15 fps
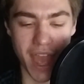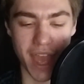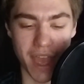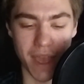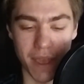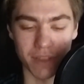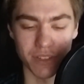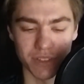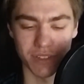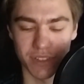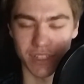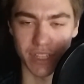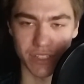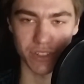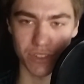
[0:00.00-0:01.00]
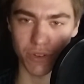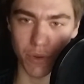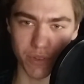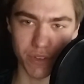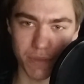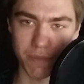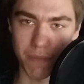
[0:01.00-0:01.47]
it's just
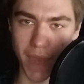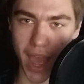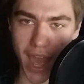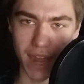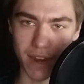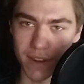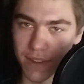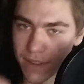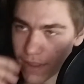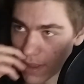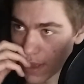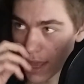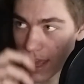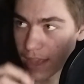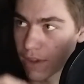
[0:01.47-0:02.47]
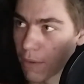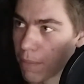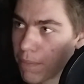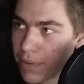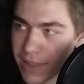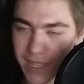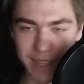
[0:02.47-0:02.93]
going to add a
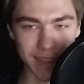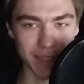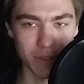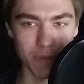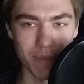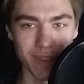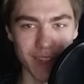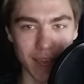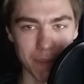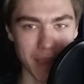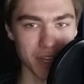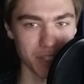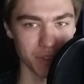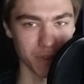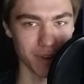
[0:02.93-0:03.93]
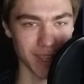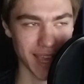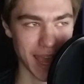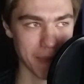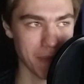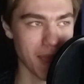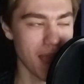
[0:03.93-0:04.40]
completely new dimension to the
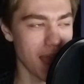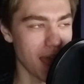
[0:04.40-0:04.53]
game.